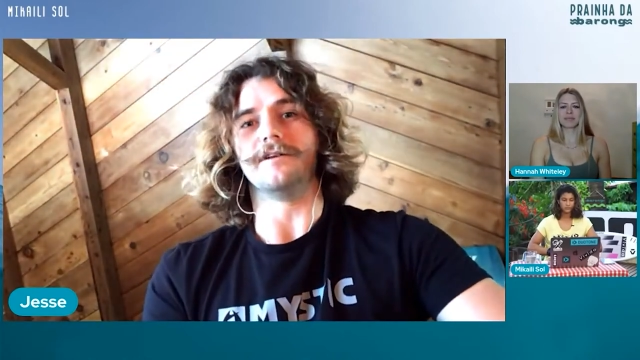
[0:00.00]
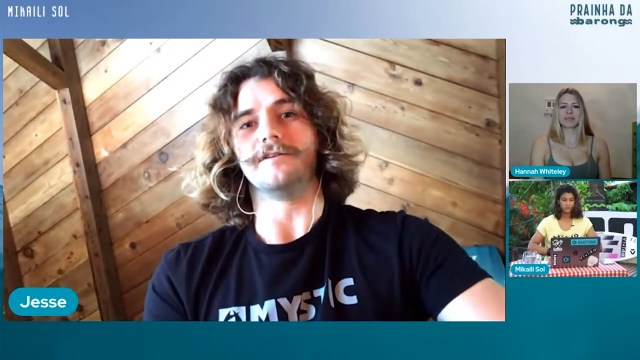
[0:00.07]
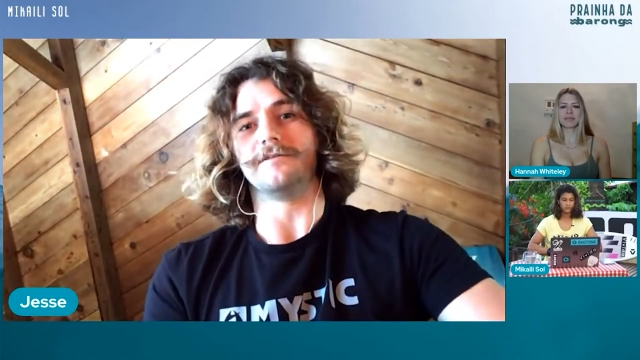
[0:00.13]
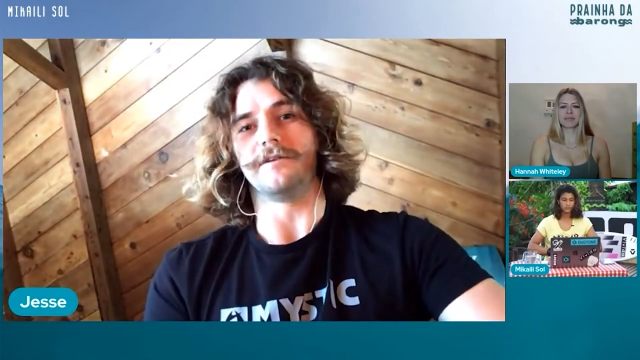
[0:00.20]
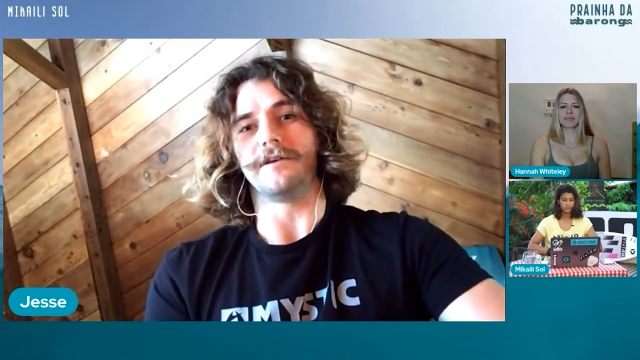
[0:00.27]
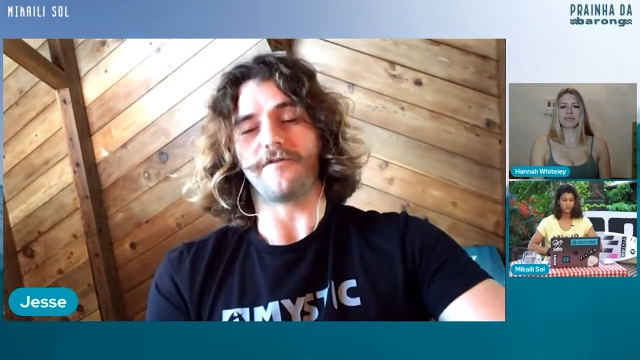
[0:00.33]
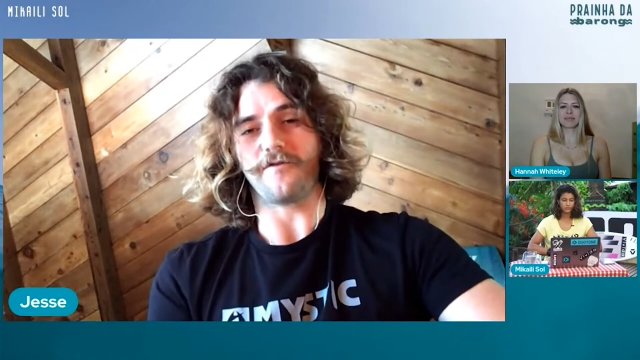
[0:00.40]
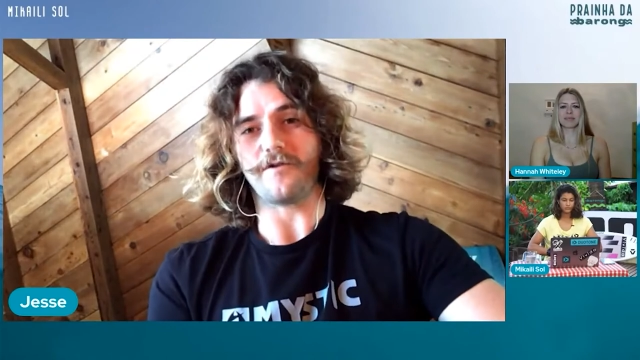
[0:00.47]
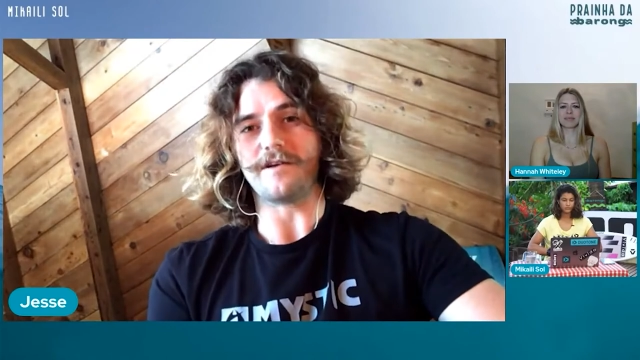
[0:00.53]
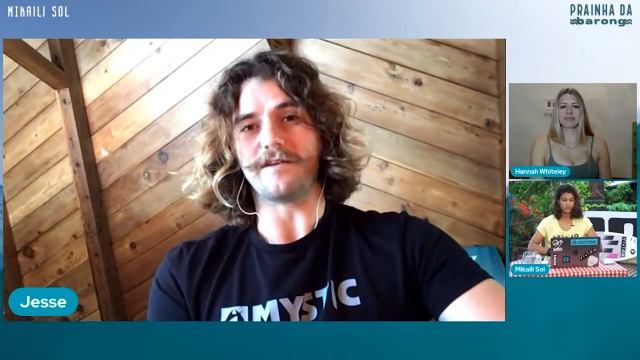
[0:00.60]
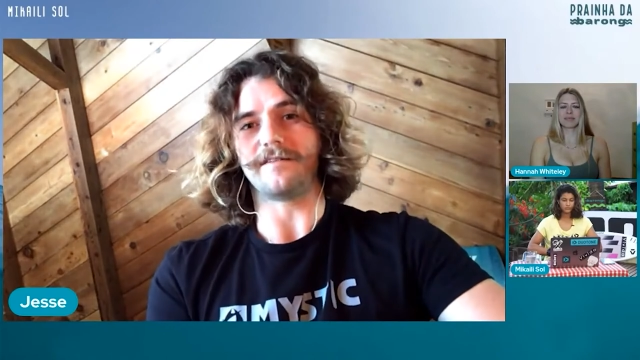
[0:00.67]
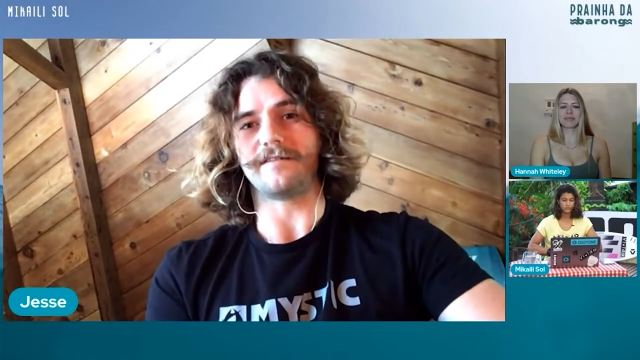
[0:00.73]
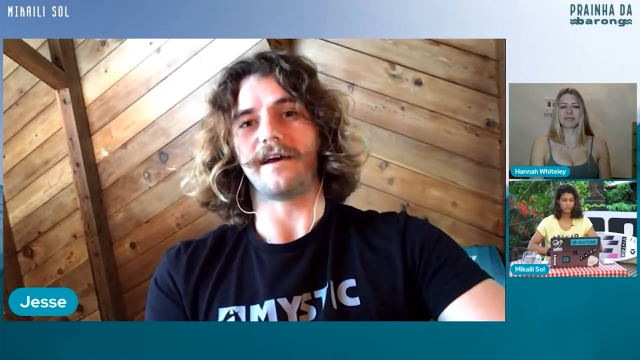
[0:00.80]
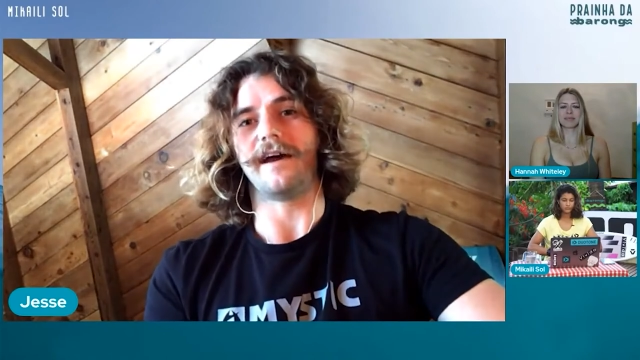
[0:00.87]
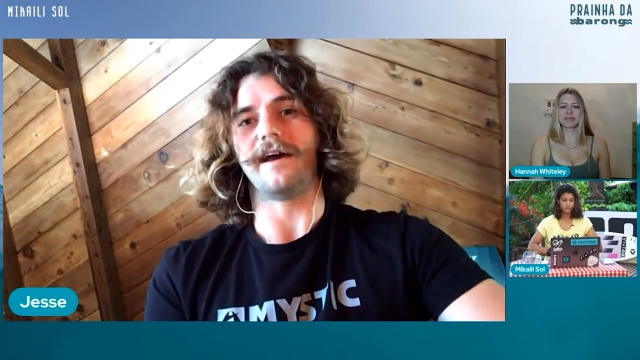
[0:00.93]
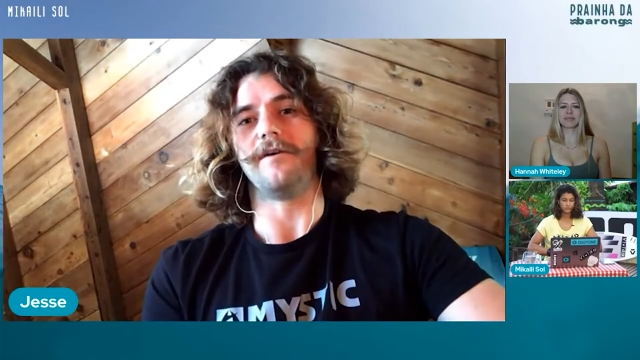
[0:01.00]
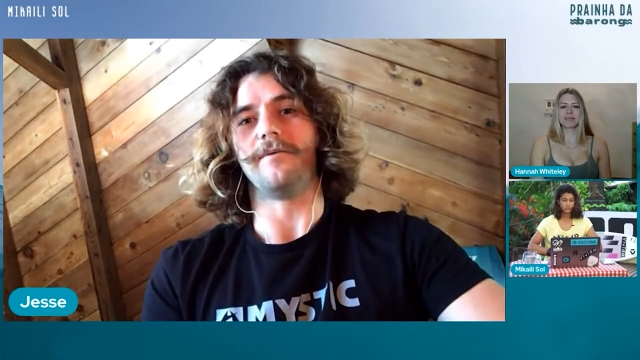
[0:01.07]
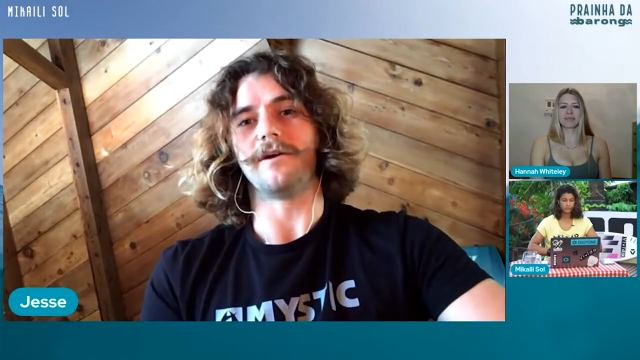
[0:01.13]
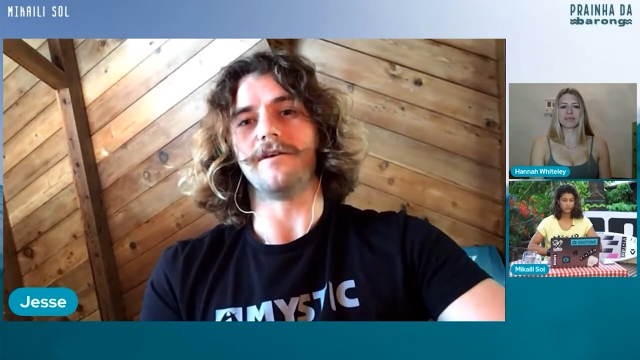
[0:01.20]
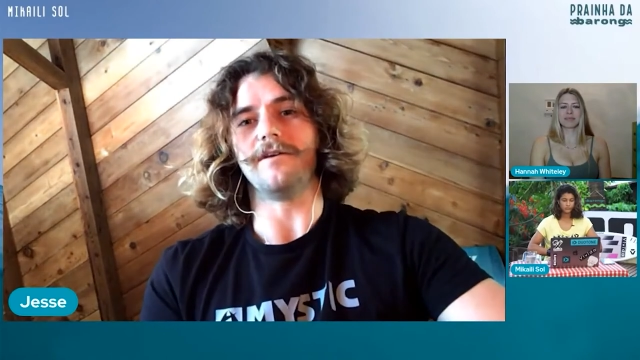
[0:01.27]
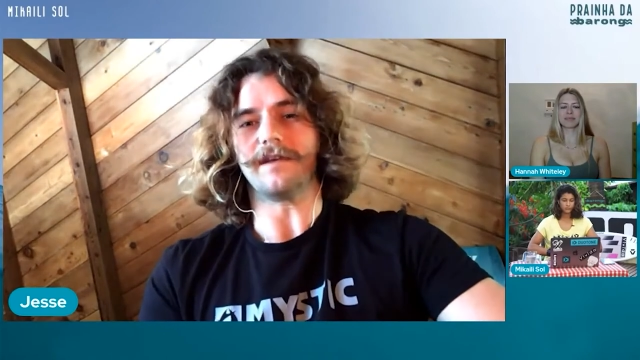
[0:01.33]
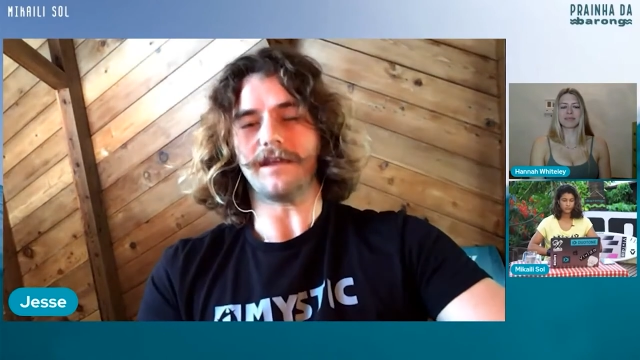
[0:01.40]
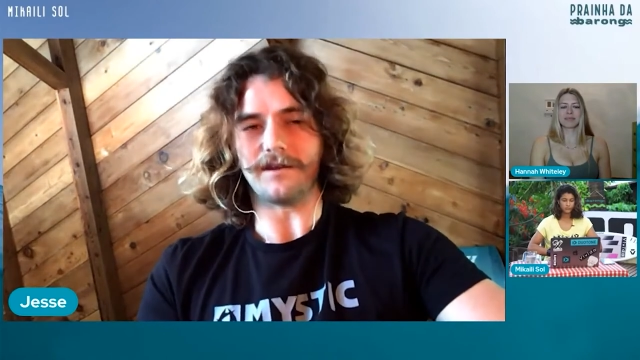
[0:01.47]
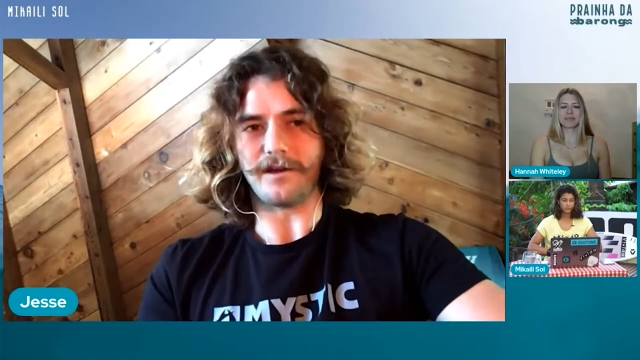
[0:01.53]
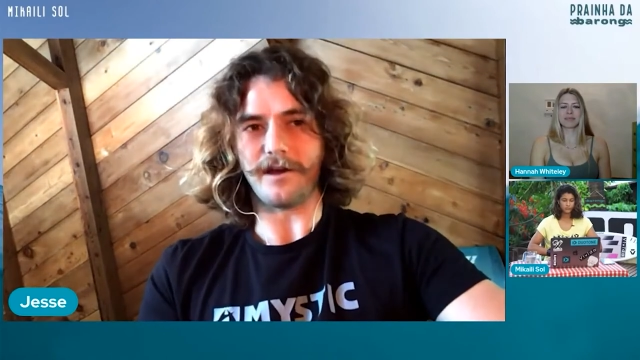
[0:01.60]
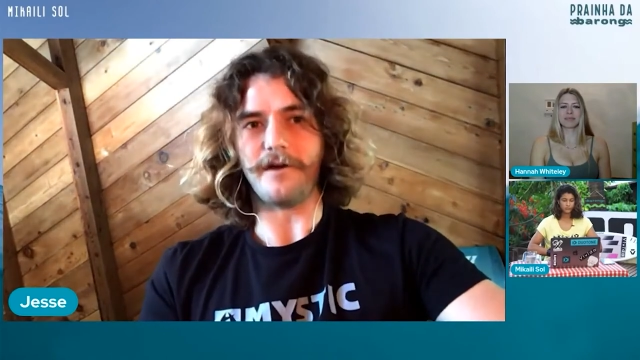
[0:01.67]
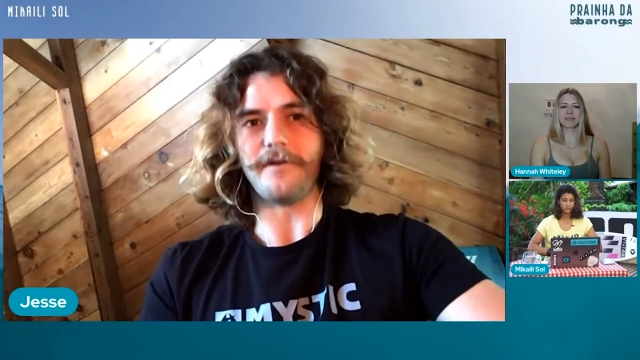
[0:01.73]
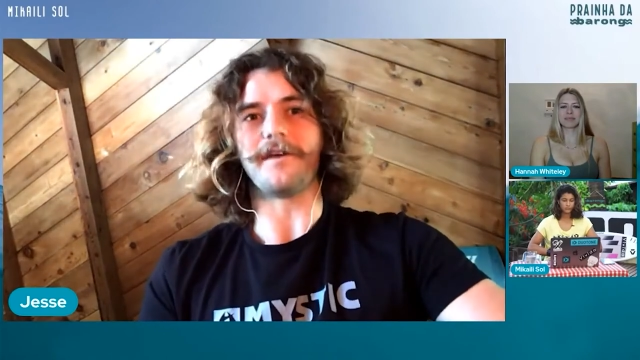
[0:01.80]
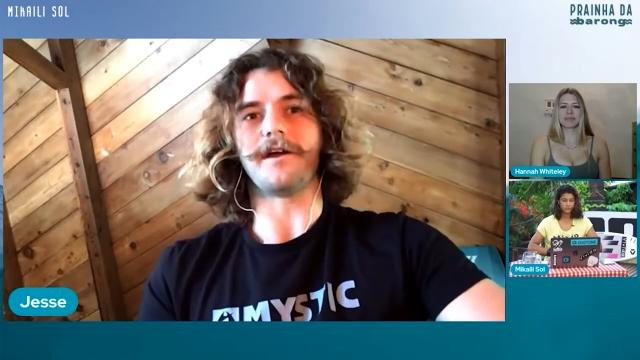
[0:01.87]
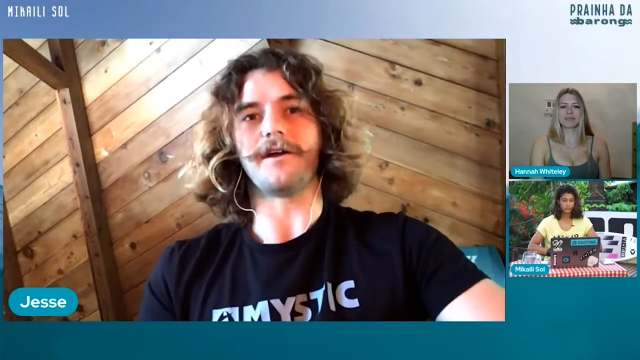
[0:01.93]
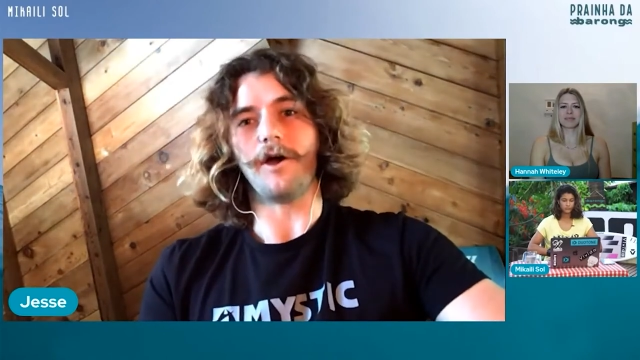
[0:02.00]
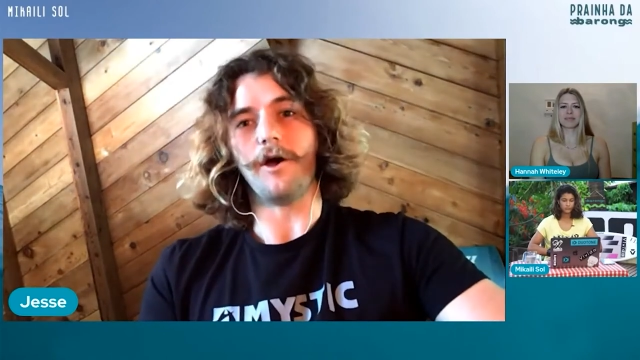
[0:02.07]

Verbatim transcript: and doing freestyle where you can go there.